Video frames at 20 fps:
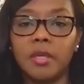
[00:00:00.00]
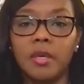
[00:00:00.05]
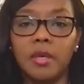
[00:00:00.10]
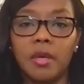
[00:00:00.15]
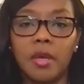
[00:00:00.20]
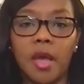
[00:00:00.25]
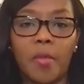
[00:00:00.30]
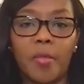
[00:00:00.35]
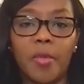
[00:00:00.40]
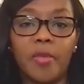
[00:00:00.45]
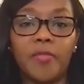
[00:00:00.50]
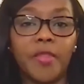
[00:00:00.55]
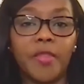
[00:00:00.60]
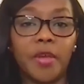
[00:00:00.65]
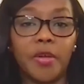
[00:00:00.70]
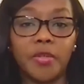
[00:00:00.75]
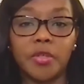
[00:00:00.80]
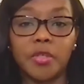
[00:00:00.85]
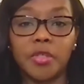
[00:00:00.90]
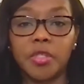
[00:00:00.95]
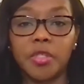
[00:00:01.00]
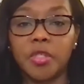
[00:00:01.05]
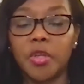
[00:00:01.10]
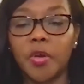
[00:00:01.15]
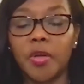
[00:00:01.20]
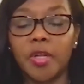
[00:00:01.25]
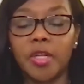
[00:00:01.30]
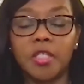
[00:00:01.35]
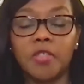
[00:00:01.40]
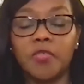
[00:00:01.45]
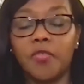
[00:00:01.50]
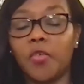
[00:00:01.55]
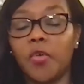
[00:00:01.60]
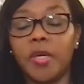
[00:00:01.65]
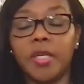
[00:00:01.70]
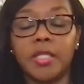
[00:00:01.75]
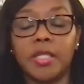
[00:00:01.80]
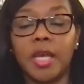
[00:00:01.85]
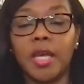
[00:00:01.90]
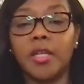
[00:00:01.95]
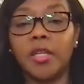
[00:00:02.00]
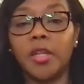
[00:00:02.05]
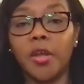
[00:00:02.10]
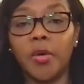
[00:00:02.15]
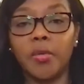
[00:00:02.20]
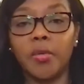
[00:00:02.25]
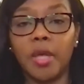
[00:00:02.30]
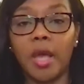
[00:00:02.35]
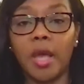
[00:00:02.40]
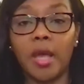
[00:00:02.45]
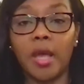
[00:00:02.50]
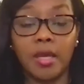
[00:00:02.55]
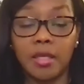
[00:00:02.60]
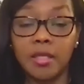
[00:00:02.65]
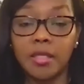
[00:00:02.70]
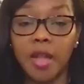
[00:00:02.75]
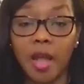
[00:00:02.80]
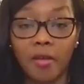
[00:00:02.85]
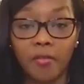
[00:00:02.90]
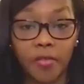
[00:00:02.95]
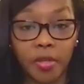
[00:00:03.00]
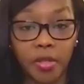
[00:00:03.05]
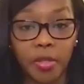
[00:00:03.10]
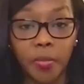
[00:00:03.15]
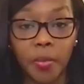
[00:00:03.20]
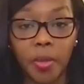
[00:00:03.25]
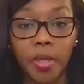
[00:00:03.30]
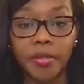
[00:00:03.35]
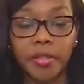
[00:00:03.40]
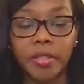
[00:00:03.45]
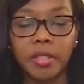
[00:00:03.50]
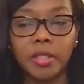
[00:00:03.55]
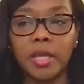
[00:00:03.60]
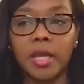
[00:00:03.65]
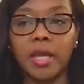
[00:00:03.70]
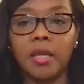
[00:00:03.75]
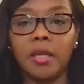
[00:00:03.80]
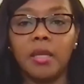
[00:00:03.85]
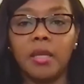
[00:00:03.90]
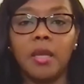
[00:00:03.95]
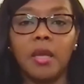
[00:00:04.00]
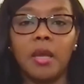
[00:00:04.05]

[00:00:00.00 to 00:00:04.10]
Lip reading: If there's a slur in his voice, I know that he's not feeling well today.